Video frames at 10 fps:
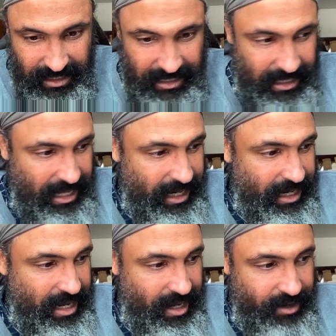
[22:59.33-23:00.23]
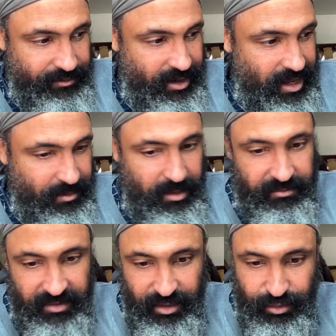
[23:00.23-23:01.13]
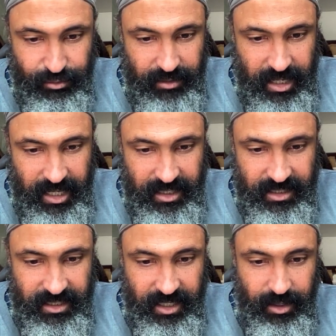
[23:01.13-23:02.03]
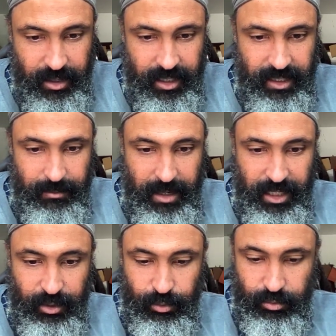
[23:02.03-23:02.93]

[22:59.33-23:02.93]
Like Abraham Avinu and Sarah Imenu.